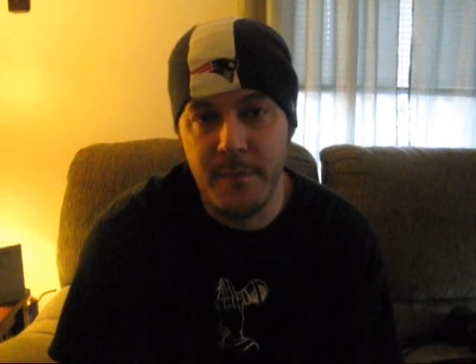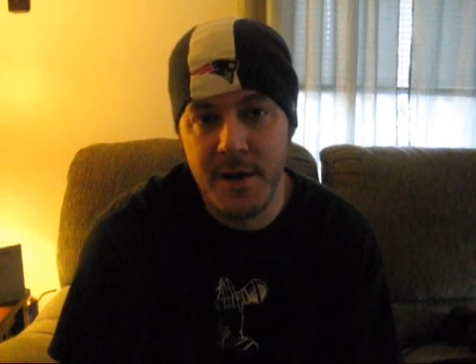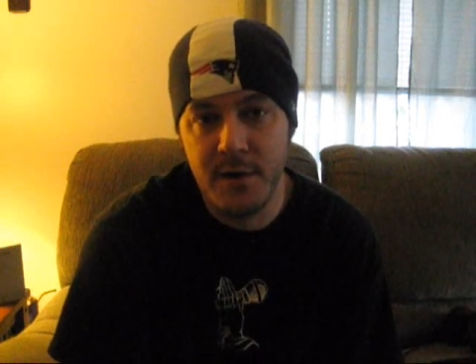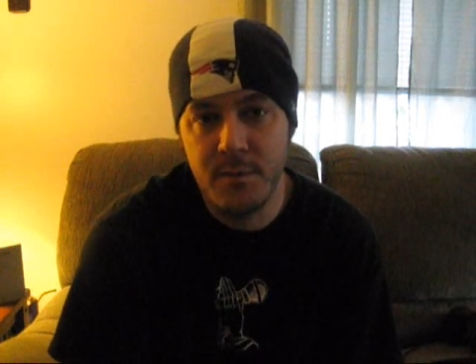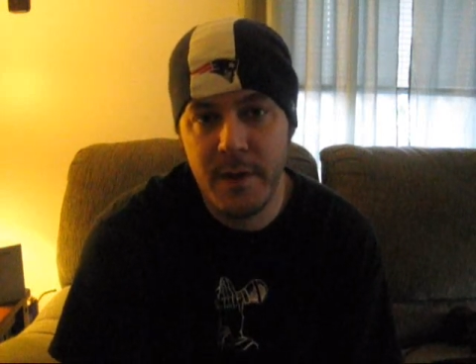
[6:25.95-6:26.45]

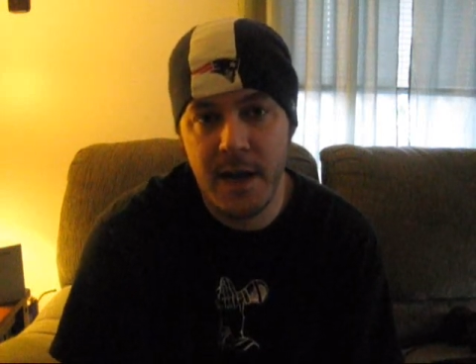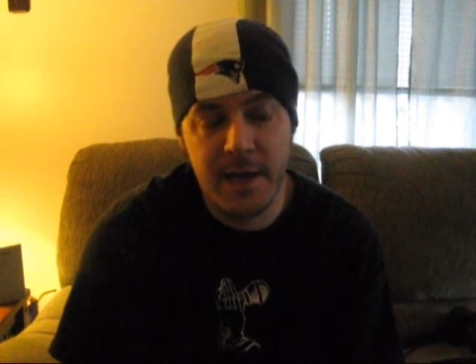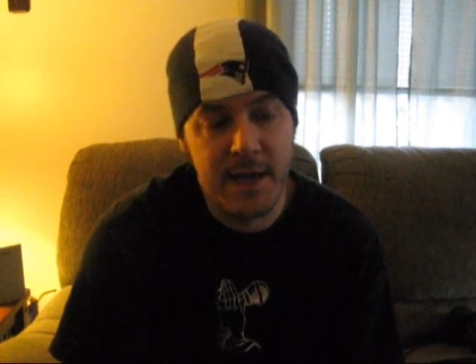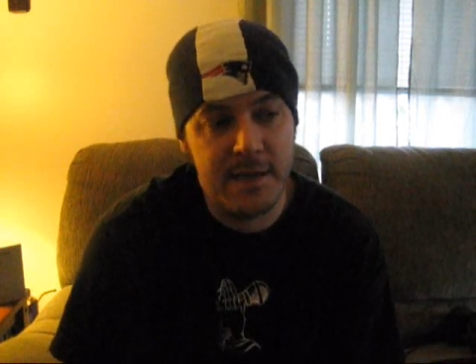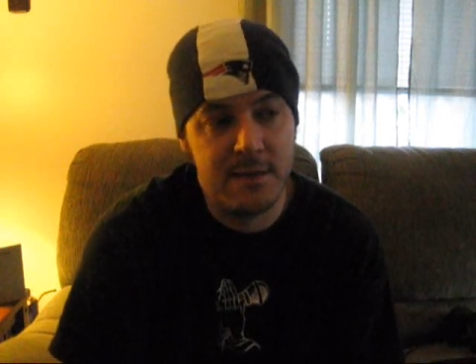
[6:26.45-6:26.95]
metal
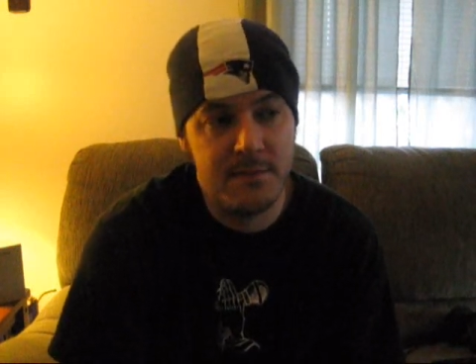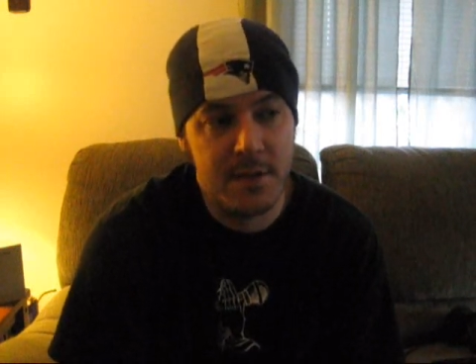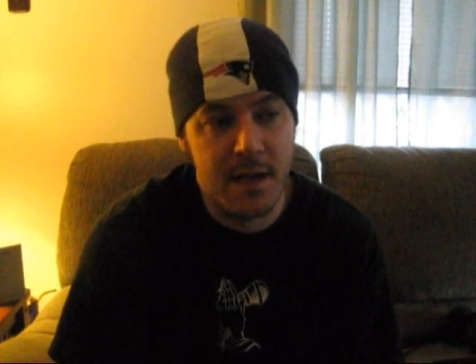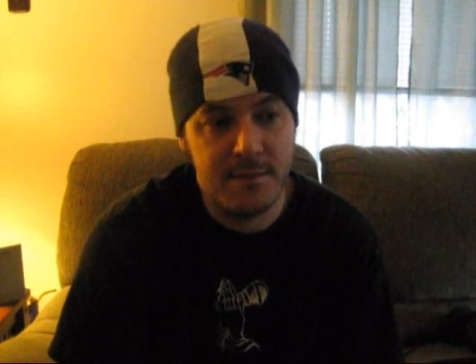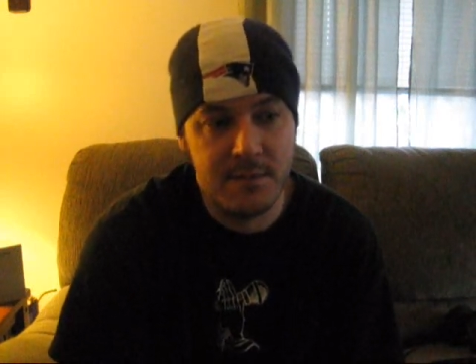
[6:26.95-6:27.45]
podcast,
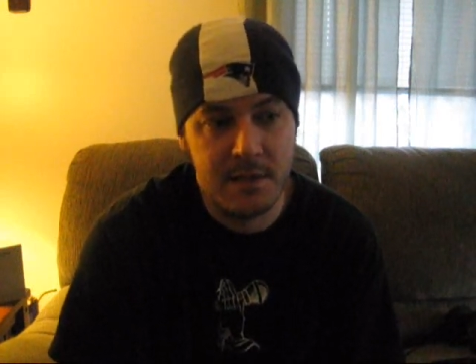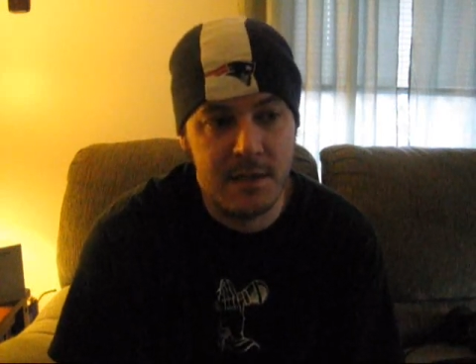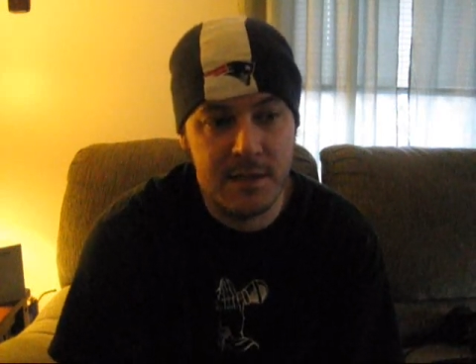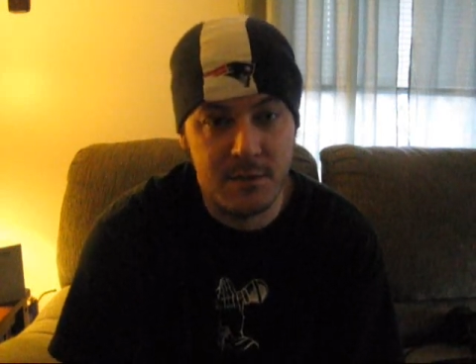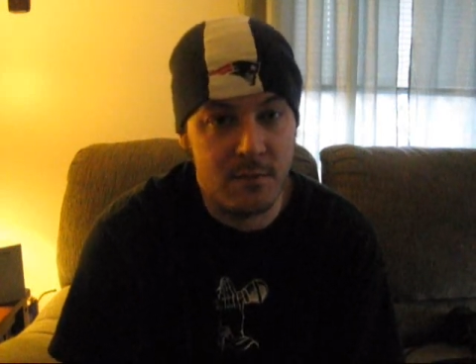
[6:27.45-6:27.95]
sometimes,
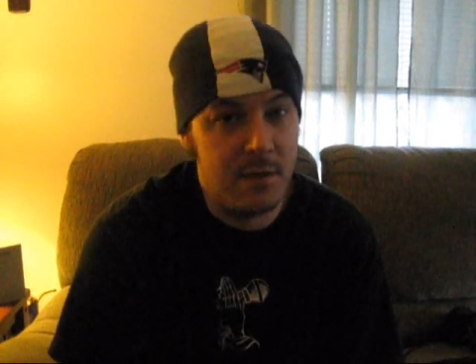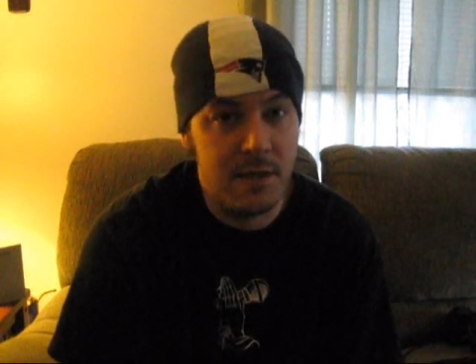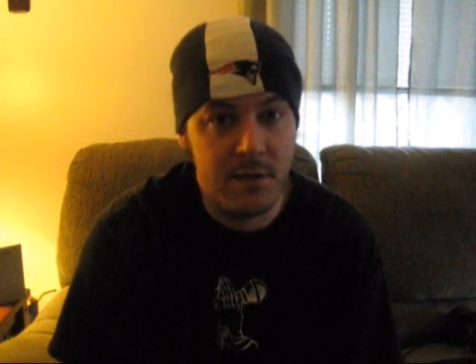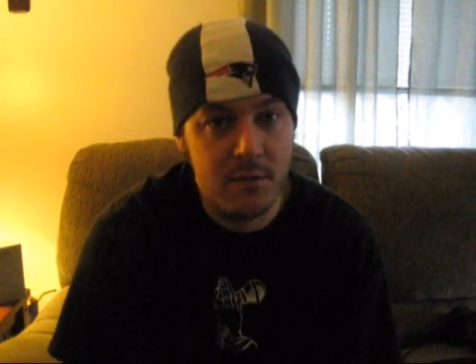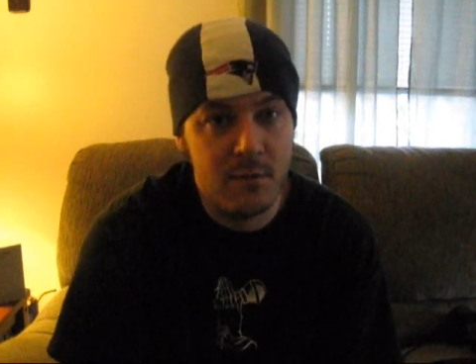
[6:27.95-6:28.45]
and it's
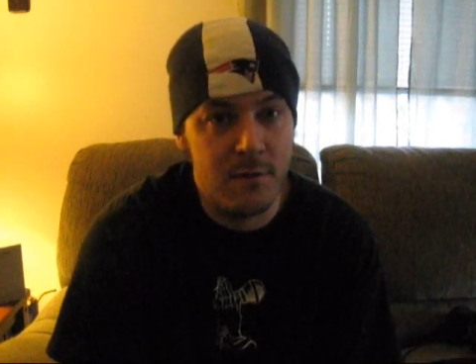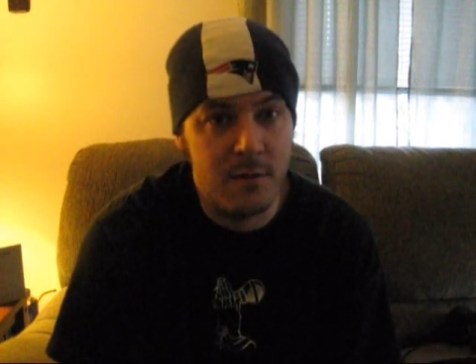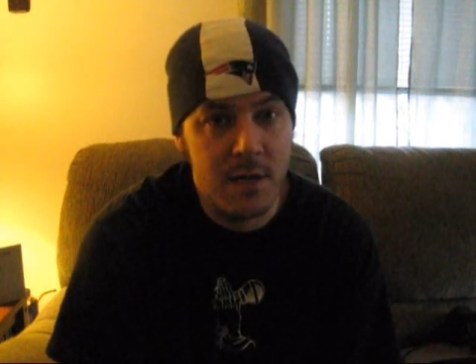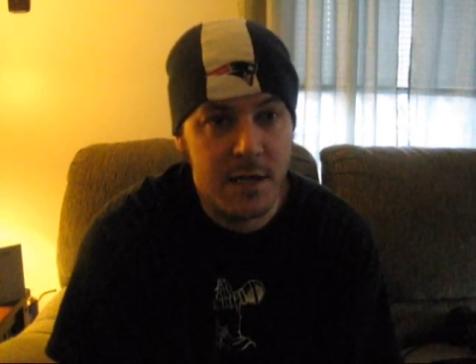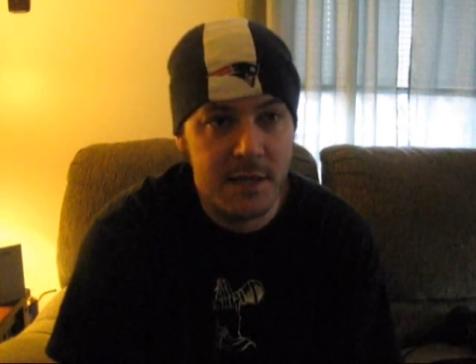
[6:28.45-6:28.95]
really cool.